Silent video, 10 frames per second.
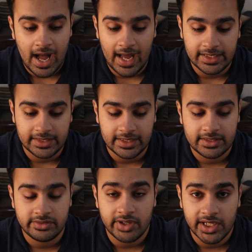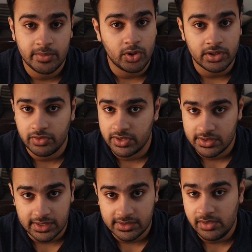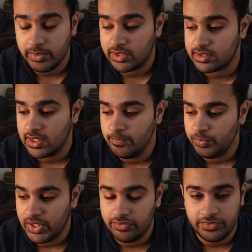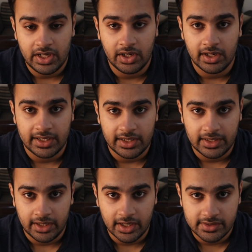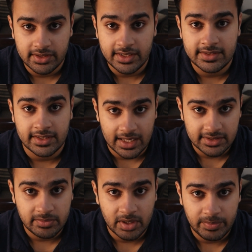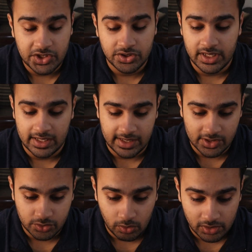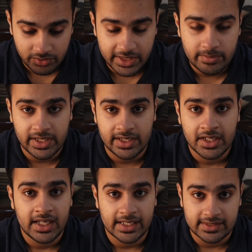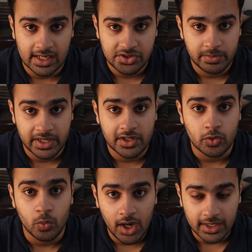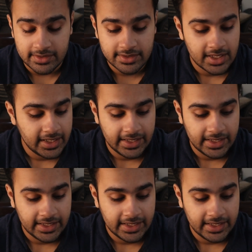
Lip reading: And it's really important for the son's health, because if her son is an asthma patient and has already been exacerbated once,